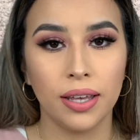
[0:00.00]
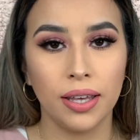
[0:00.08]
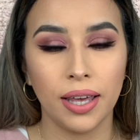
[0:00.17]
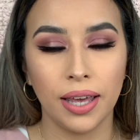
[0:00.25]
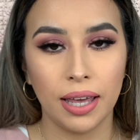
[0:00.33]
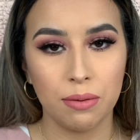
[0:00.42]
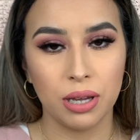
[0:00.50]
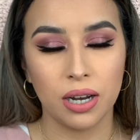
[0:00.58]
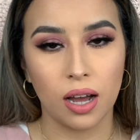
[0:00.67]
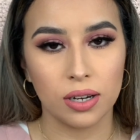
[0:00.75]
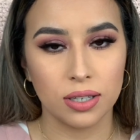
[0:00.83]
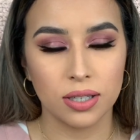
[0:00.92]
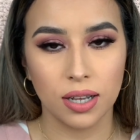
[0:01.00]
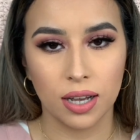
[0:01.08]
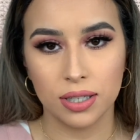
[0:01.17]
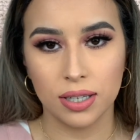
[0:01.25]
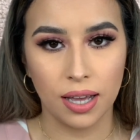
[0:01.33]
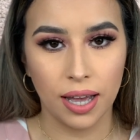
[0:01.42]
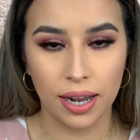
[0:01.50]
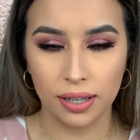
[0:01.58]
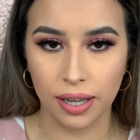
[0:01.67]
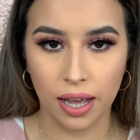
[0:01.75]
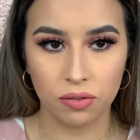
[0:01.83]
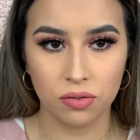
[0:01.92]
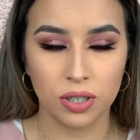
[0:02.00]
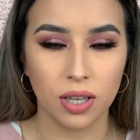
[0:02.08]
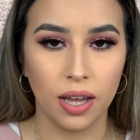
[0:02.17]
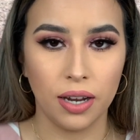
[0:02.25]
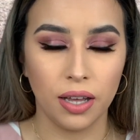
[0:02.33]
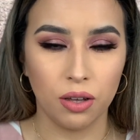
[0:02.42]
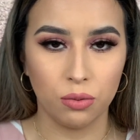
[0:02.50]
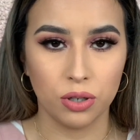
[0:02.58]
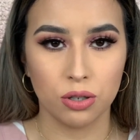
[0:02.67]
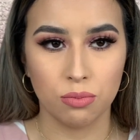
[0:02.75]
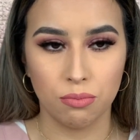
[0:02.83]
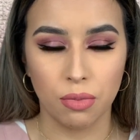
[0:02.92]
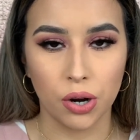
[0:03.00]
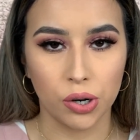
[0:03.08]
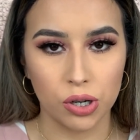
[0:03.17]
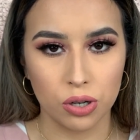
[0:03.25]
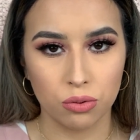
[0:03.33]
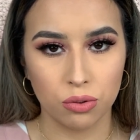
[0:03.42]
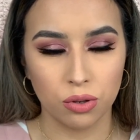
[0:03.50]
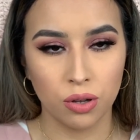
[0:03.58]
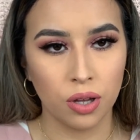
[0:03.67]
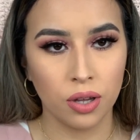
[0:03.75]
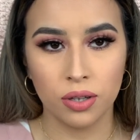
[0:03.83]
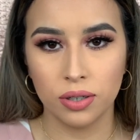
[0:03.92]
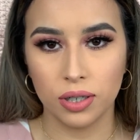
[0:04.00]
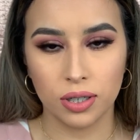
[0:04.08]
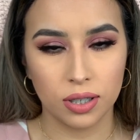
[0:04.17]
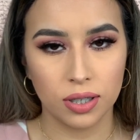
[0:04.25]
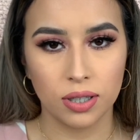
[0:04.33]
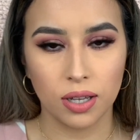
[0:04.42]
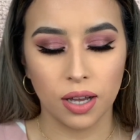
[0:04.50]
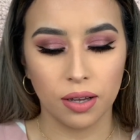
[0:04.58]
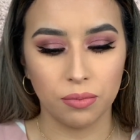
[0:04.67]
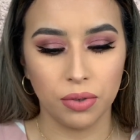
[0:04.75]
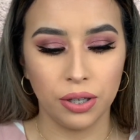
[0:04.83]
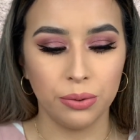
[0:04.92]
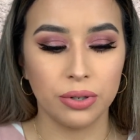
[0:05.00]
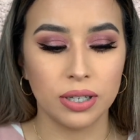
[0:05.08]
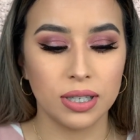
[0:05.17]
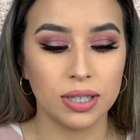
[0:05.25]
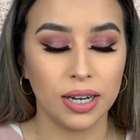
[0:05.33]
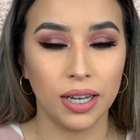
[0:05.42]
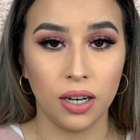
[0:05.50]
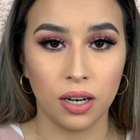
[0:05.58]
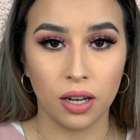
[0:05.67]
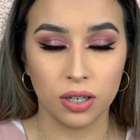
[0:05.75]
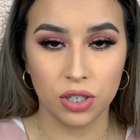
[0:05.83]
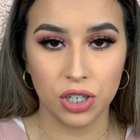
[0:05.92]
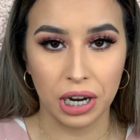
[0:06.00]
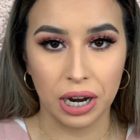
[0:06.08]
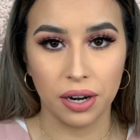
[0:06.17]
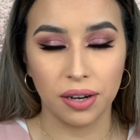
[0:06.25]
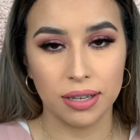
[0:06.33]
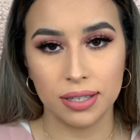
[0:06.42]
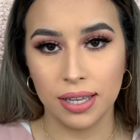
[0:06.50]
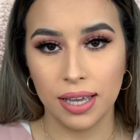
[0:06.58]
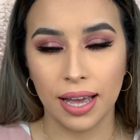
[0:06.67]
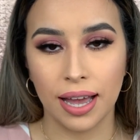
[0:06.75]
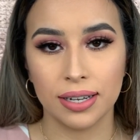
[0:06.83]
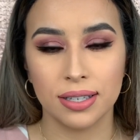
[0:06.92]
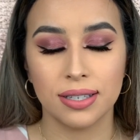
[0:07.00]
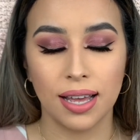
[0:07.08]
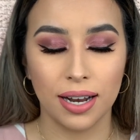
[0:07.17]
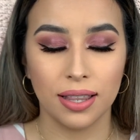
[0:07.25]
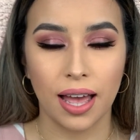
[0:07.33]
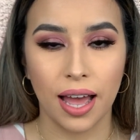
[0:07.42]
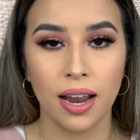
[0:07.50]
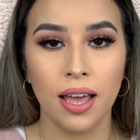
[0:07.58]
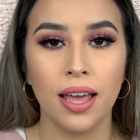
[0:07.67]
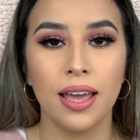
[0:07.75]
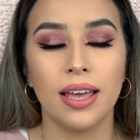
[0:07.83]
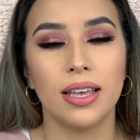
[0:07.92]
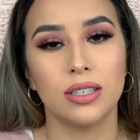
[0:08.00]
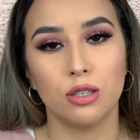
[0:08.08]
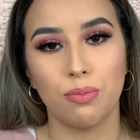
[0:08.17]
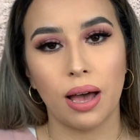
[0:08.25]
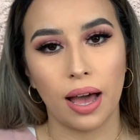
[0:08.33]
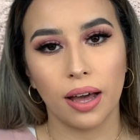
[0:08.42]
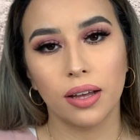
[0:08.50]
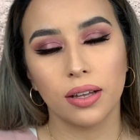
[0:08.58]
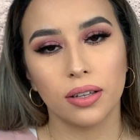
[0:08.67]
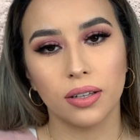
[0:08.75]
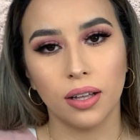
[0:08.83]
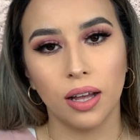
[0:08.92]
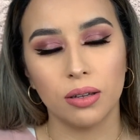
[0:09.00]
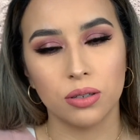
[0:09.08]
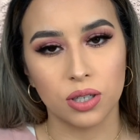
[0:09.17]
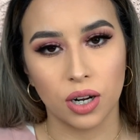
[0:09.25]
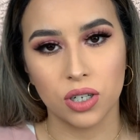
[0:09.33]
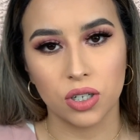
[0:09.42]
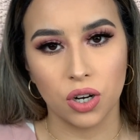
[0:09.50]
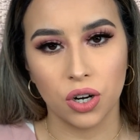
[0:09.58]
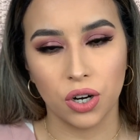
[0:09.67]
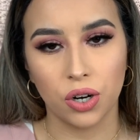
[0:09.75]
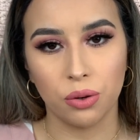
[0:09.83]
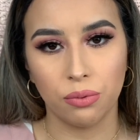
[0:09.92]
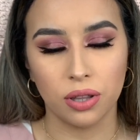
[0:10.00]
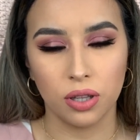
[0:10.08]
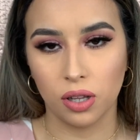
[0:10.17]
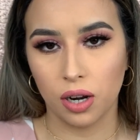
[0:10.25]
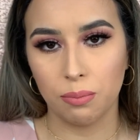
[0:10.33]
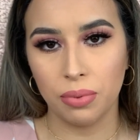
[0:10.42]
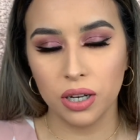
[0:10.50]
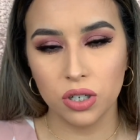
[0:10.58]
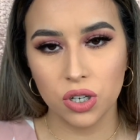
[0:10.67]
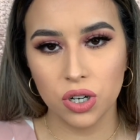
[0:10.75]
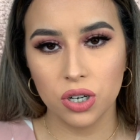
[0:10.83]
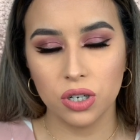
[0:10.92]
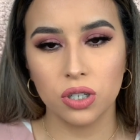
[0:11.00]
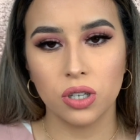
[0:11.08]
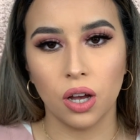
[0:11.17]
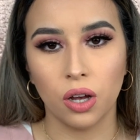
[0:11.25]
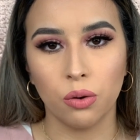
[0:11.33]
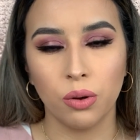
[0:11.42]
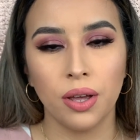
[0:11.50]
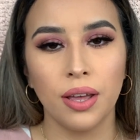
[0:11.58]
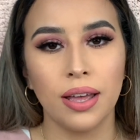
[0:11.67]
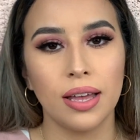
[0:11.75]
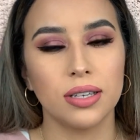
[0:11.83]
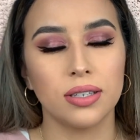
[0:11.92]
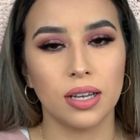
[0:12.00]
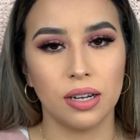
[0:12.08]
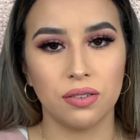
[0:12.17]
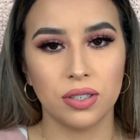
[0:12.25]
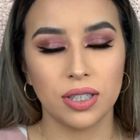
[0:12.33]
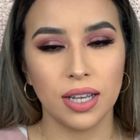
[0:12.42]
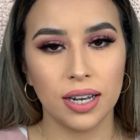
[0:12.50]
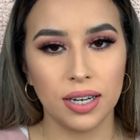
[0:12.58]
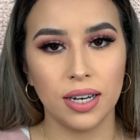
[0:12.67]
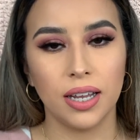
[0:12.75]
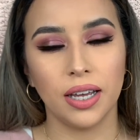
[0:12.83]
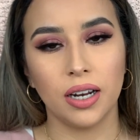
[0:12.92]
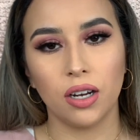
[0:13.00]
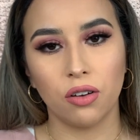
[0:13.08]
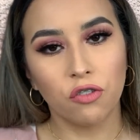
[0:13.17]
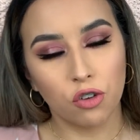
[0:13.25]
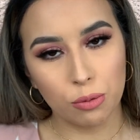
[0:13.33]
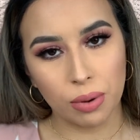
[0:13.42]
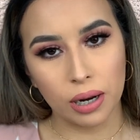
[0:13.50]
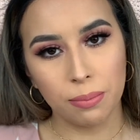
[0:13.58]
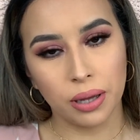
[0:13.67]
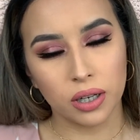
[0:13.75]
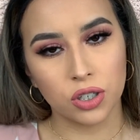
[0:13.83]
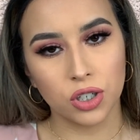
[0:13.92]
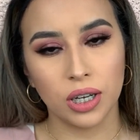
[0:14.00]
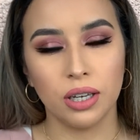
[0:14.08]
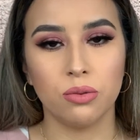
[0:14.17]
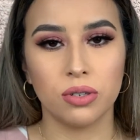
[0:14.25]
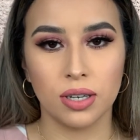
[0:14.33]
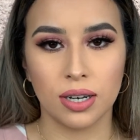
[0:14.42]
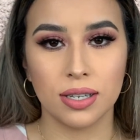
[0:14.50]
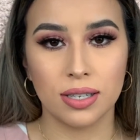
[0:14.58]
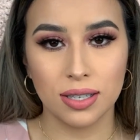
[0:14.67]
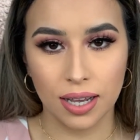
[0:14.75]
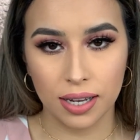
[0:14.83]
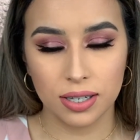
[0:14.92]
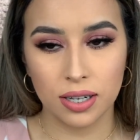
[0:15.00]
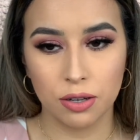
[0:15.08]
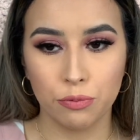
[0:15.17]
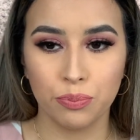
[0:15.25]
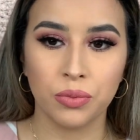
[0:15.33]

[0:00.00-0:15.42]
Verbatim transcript: Kim and Anastasia had left and it was Mario just, um, he was sitting on a chair because he had said that his back uh, starts to hurt with a lot of pictures. So instead of standing and getting a full body picture, he was going to sit.